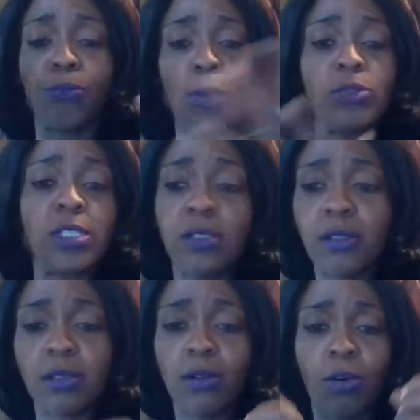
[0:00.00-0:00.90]

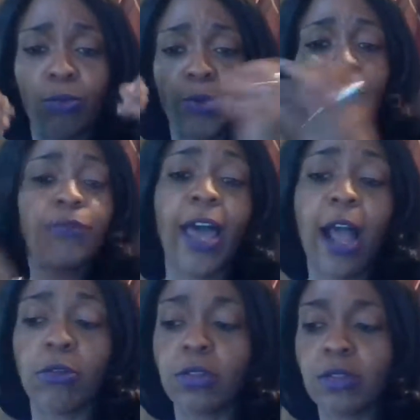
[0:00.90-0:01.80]
roses or red
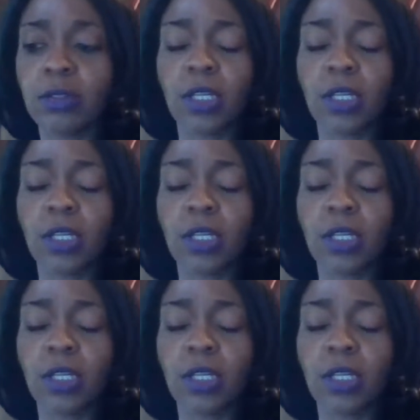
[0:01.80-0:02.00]
flowers.